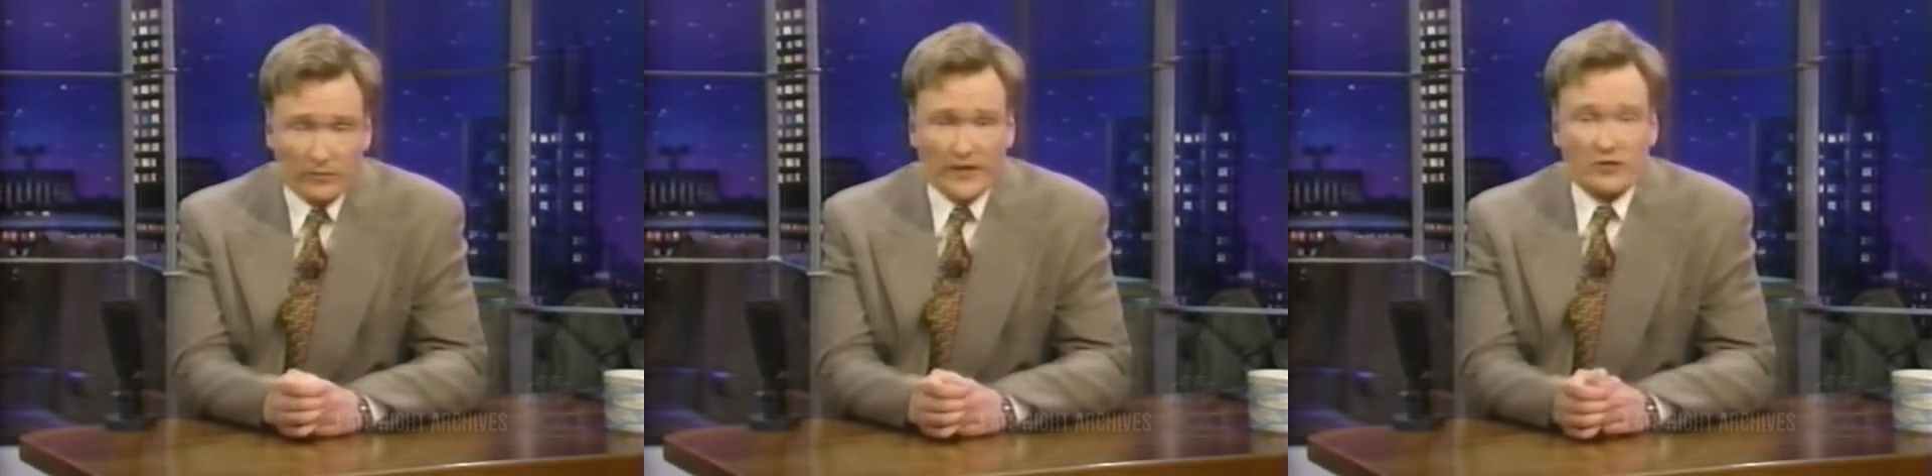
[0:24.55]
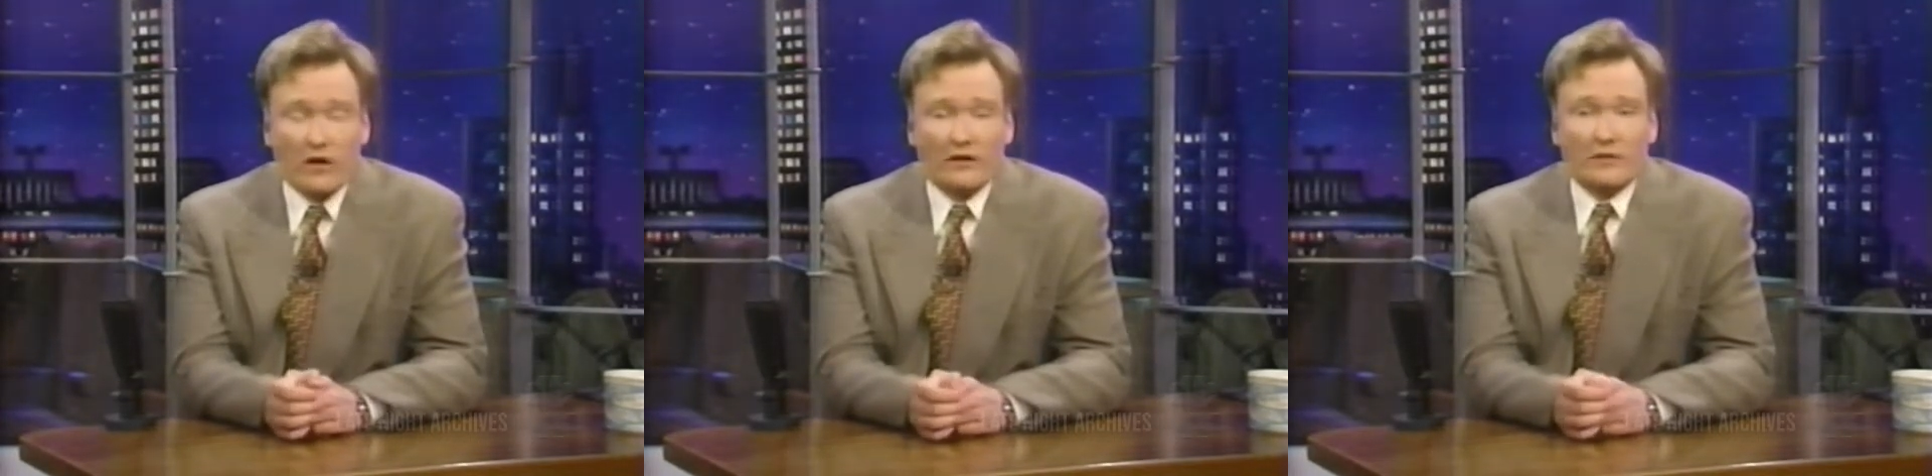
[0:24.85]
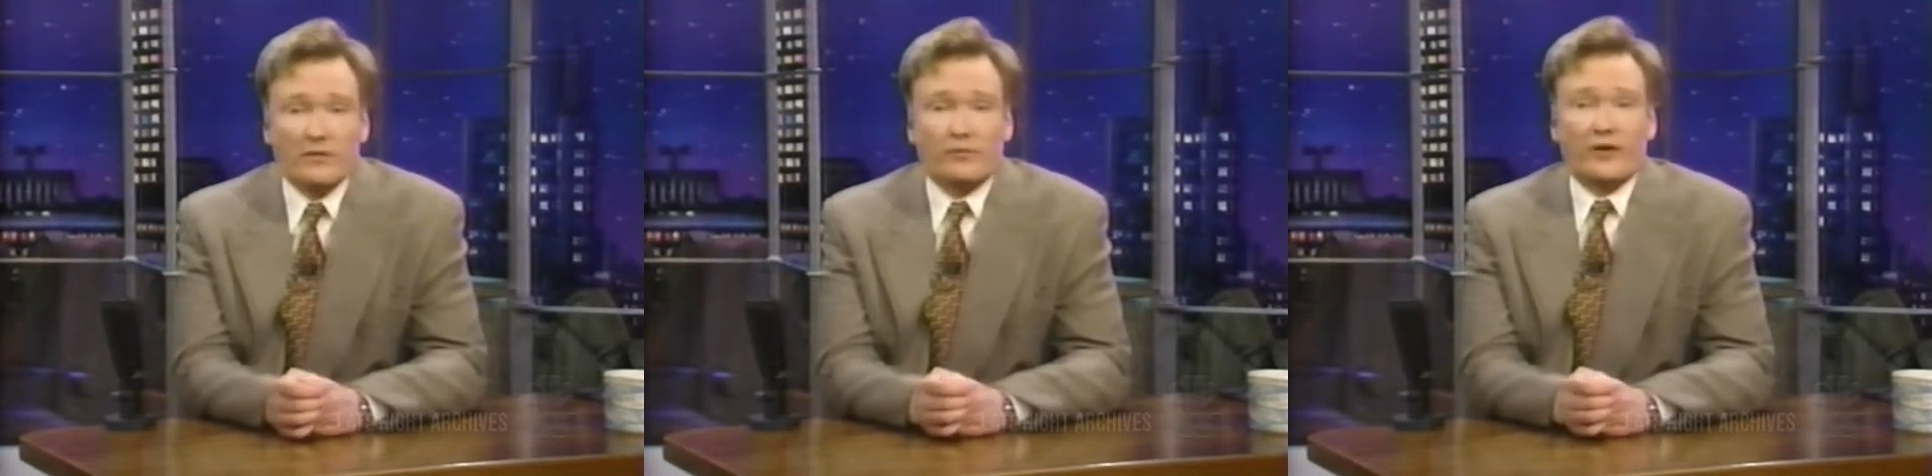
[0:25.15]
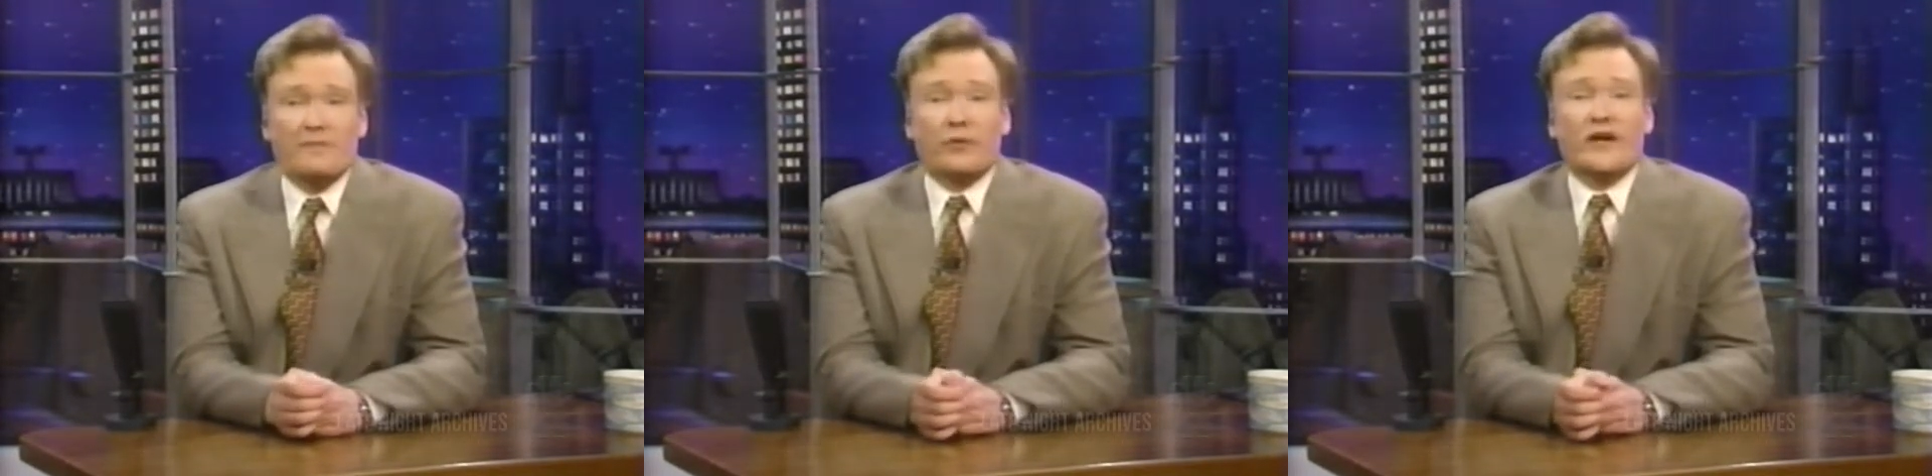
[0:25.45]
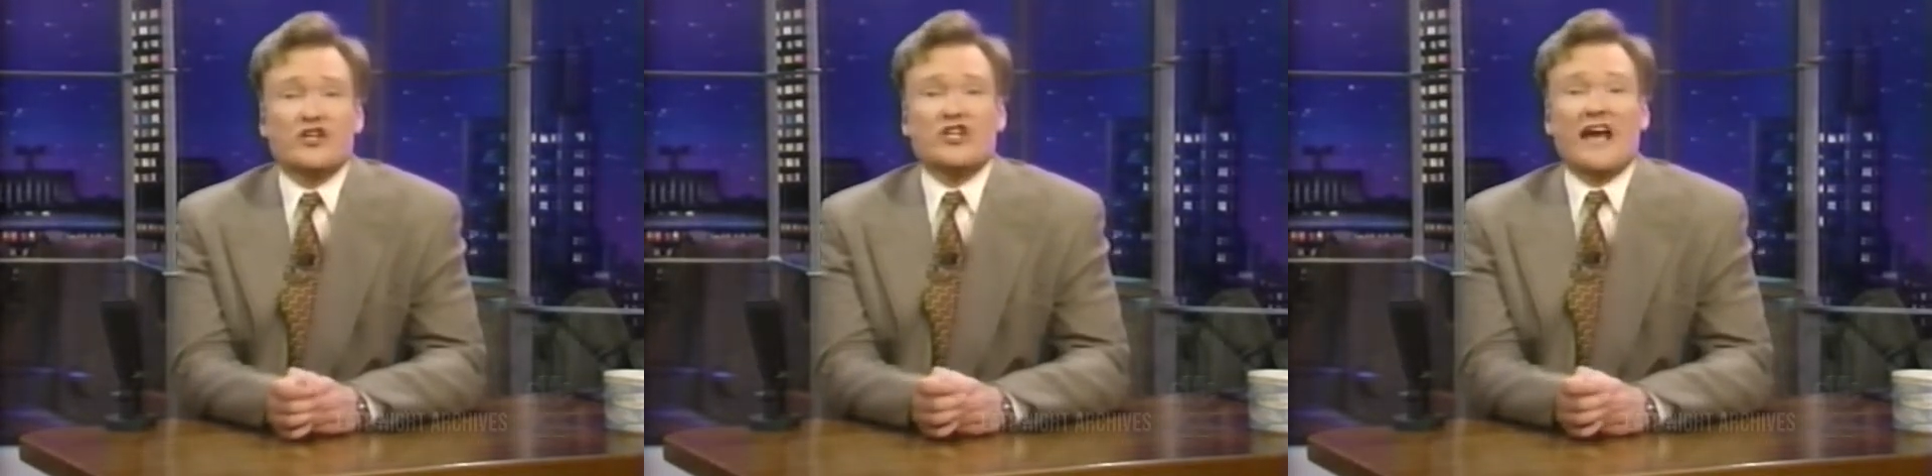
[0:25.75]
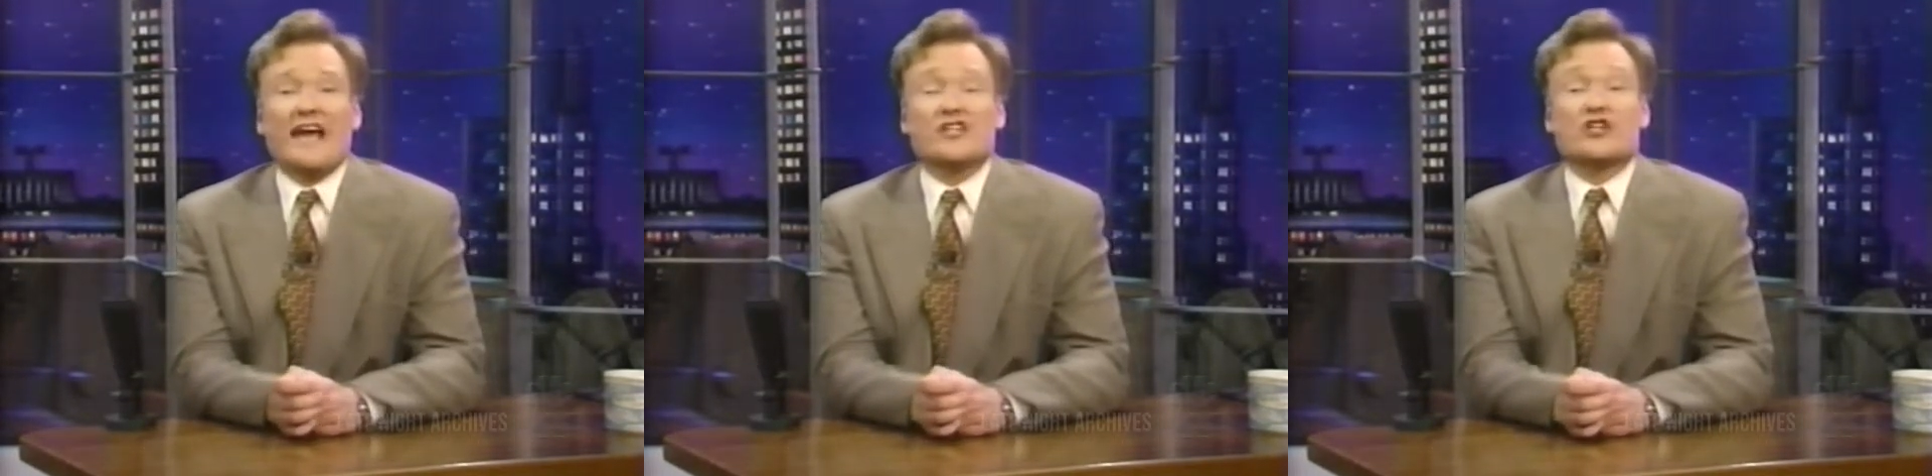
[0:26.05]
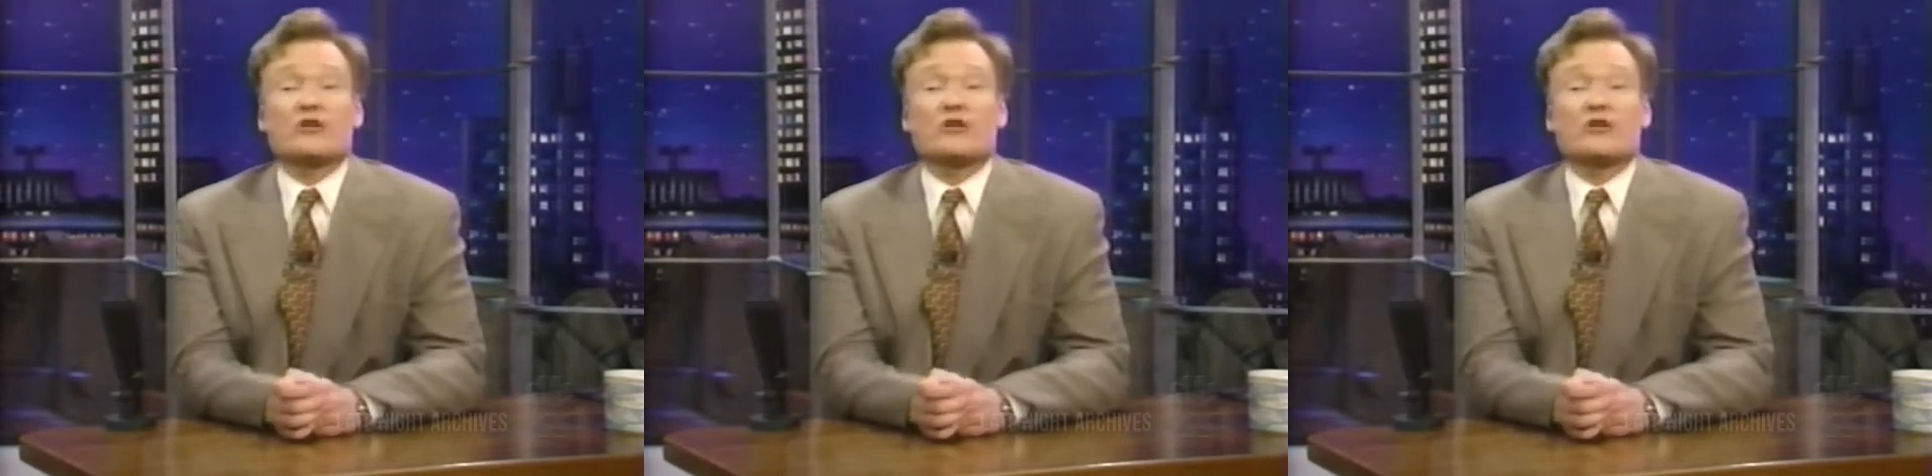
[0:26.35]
Please welcome Preparation H,